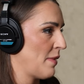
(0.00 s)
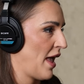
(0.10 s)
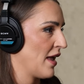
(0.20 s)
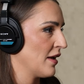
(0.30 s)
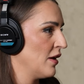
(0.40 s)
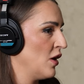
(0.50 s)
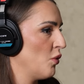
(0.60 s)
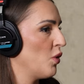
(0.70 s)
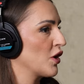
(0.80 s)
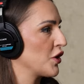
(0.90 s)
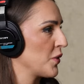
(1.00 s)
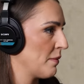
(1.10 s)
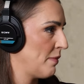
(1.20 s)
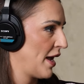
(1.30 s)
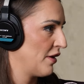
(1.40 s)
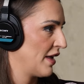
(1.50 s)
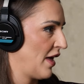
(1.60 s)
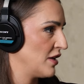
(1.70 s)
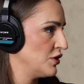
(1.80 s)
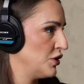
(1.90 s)
bank, what are you comparing
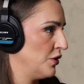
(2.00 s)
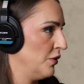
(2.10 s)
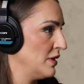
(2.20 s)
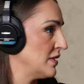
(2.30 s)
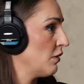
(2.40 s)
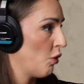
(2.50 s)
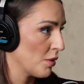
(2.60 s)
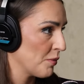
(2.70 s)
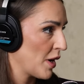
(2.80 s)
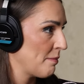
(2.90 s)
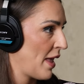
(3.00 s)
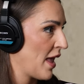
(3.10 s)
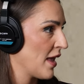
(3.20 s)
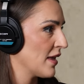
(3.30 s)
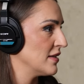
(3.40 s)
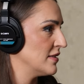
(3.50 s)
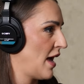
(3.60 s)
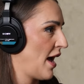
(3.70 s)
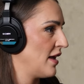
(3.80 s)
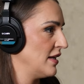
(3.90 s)
that to? Is it corporate bank? Is
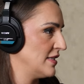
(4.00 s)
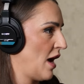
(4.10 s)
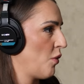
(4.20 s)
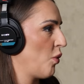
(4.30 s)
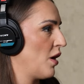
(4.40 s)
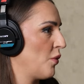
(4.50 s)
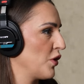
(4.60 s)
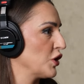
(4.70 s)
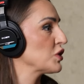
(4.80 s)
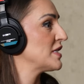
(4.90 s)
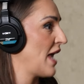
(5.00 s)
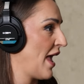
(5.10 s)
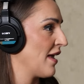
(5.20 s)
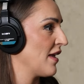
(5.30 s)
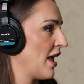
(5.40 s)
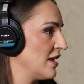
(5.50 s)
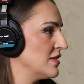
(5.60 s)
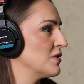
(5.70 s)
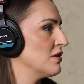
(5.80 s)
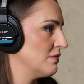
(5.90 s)
that what you're saying
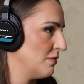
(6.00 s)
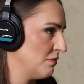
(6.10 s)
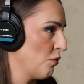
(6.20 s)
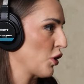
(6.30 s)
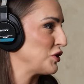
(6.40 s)
is more